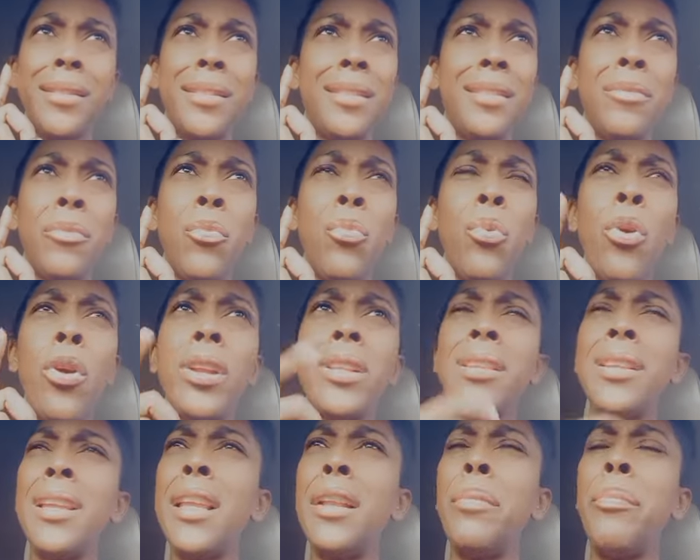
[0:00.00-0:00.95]

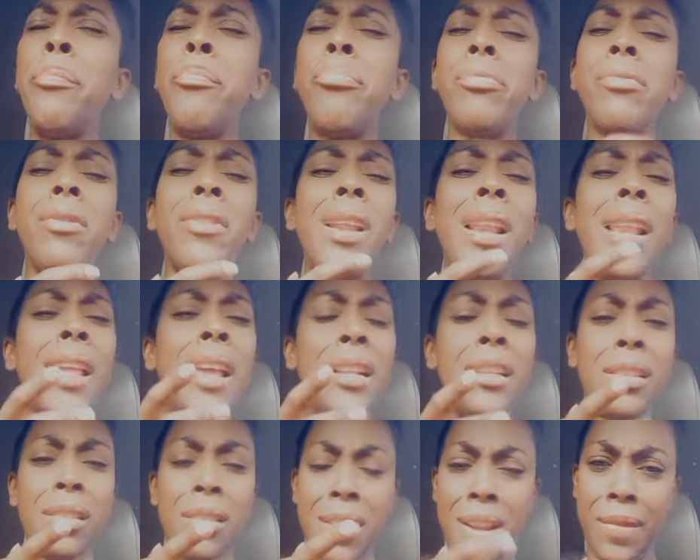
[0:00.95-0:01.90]
worked it
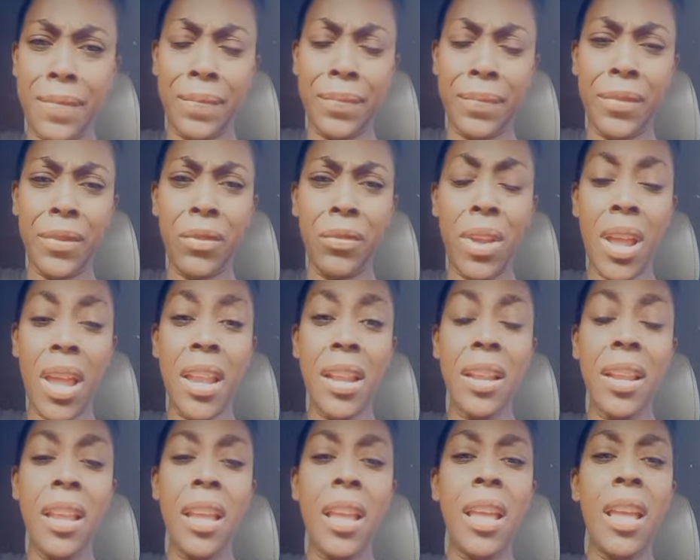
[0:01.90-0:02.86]
brilliantly, right?
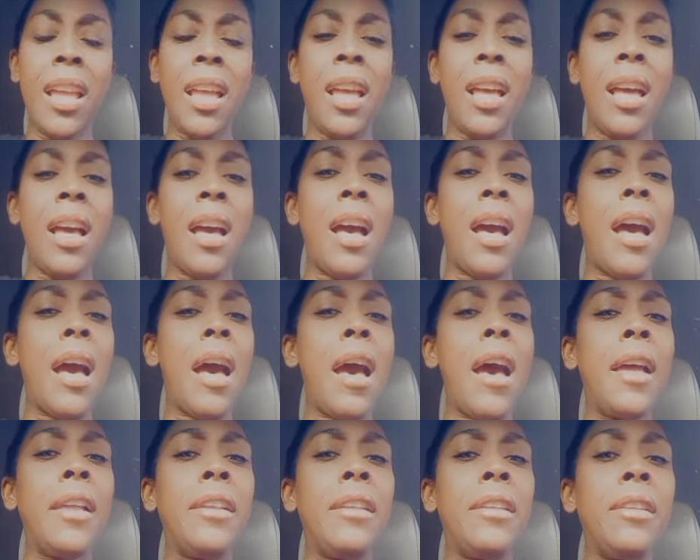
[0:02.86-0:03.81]

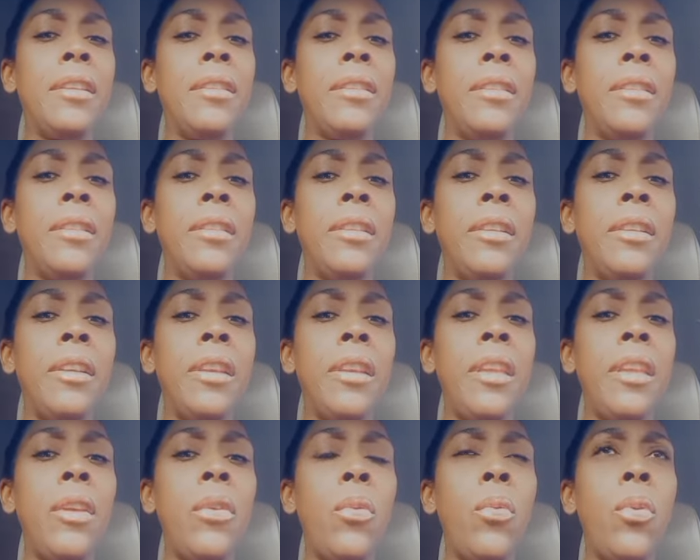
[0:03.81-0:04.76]
And
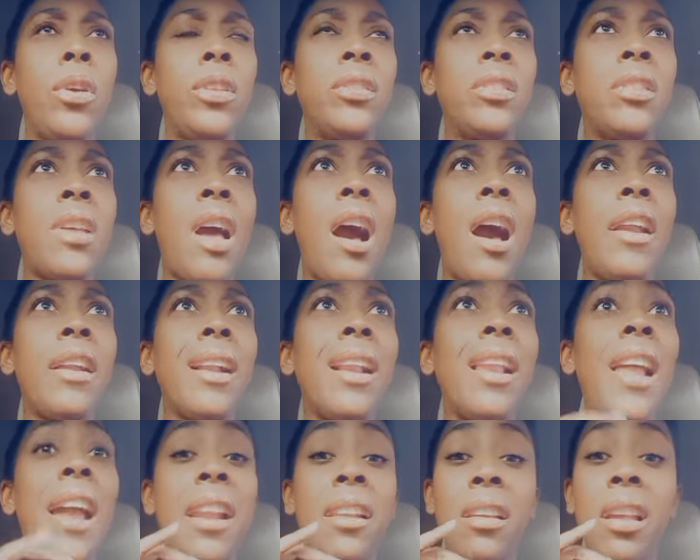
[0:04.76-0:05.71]
it was
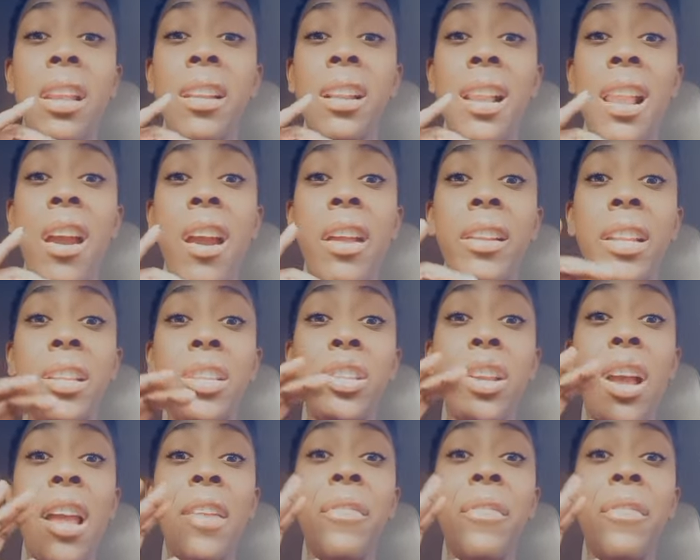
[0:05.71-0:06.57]
Clarendon College on